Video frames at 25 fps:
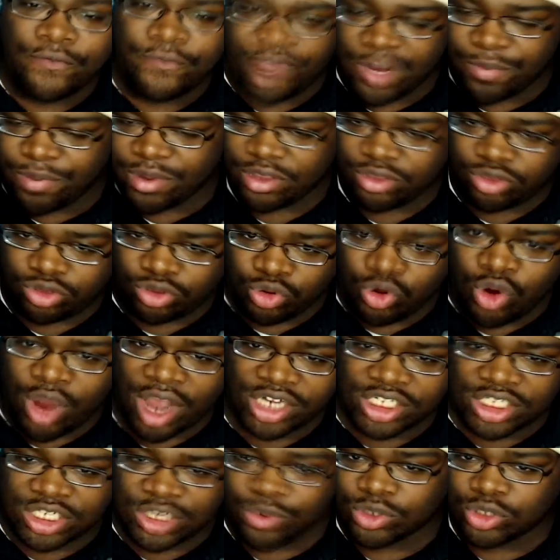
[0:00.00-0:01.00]
flipping
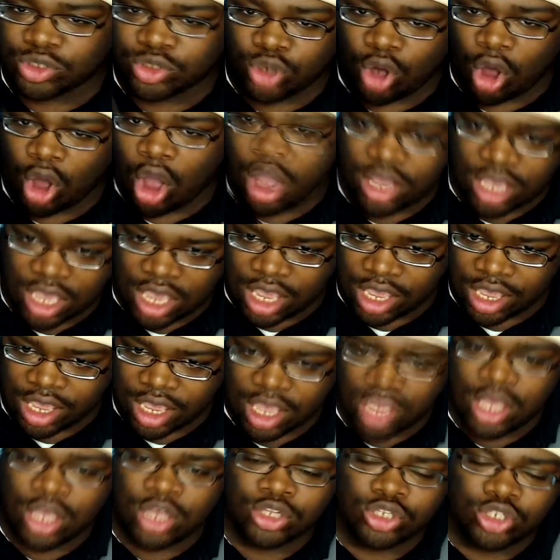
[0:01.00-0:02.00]
through as she was
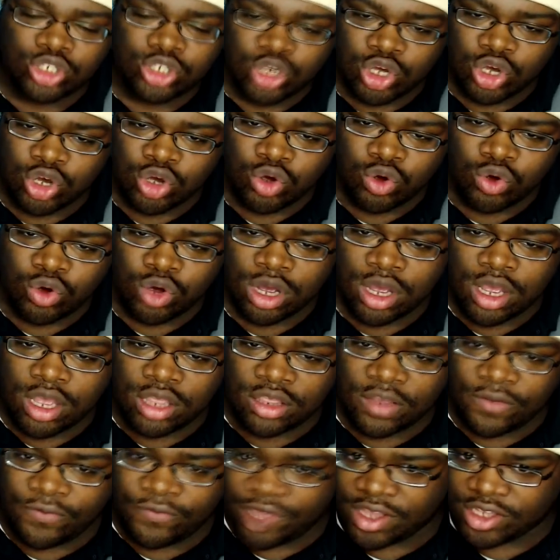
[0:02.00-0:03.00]
talking to
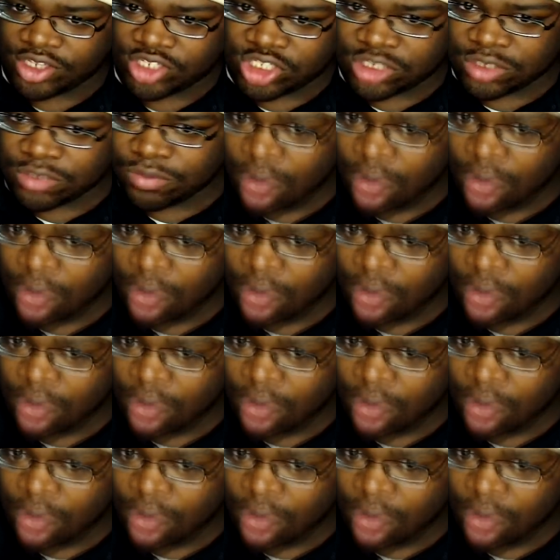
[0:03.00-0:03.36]
the Vince